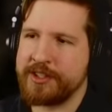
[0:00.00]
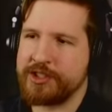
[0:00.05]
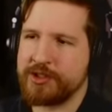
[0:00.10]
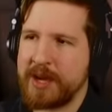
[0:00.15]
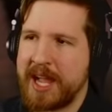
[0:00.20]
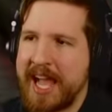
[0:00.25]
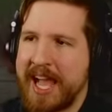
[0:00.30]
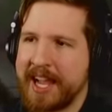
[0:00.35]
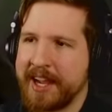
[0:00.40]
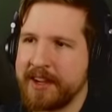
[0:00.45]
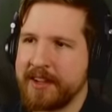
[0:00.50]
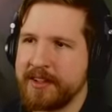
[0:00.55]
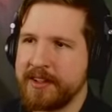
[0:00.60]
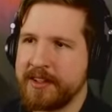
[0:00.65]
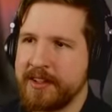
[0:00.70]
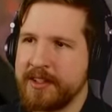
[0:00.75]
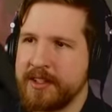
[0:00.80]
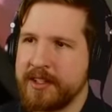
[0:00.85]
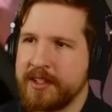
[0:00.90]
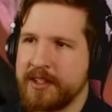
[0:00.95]
track
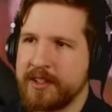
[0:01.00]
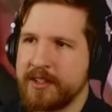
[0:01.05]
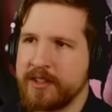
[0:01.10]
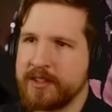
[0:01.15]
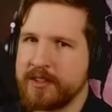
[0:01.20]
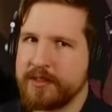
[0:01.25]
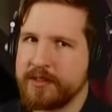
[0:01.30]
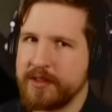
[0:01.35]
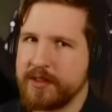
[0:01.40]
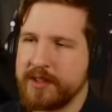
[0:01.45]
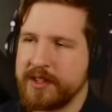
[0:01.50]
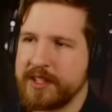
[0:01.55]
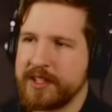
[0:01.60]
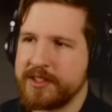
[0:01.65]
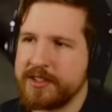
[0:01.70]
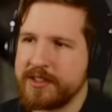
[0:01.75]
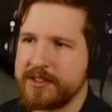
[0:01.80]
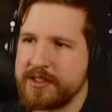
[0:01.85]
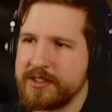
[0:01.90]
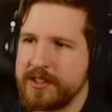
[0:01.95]
for
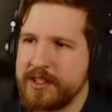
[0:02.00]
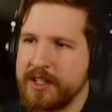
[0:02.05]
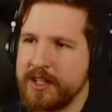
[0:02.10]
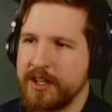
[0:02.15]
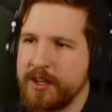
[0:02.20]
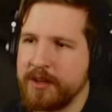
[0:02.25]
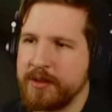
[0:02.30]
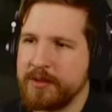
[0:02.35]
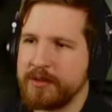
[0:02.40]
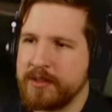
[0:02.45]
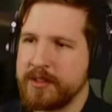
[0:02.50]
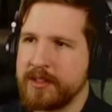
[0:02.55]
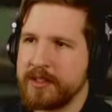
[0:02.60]
this, you know,